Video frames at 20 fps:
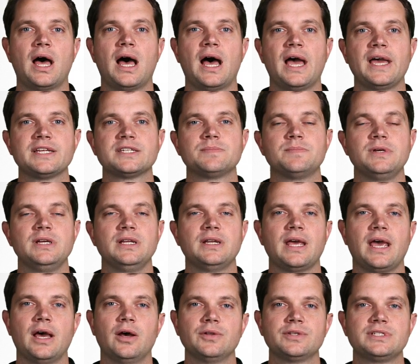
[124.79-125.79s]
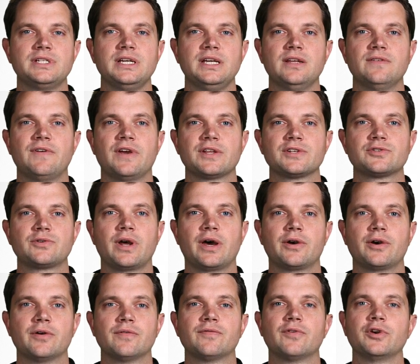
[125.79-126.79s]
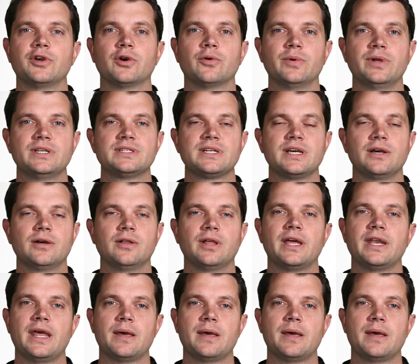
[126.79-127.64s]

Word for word: high-speed LTE Advanced router for your retail and